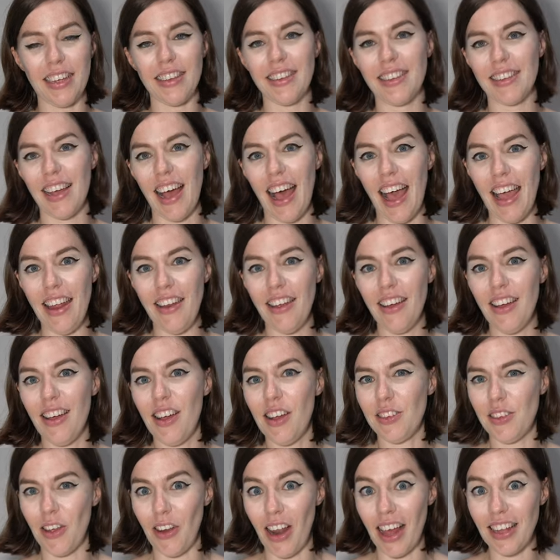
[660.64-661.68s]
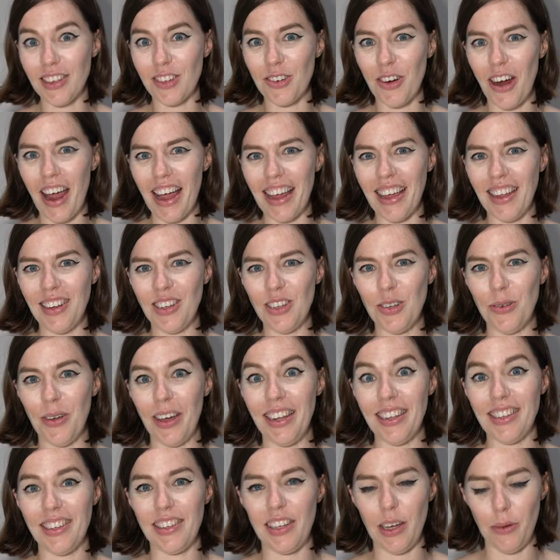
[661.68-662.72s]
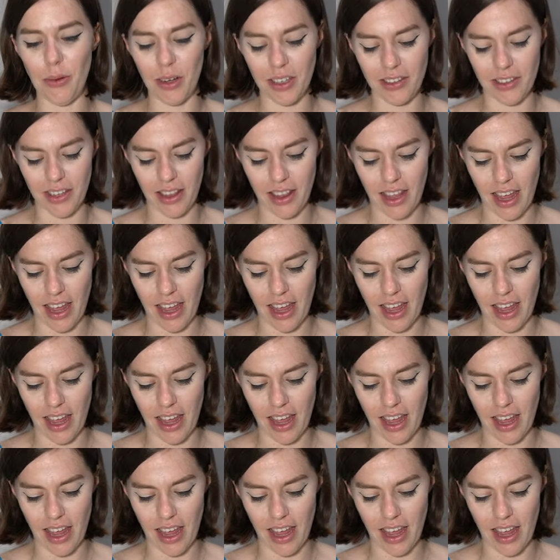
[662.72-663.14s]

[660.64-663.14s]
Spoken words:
inside. So let's crack into it and see what's in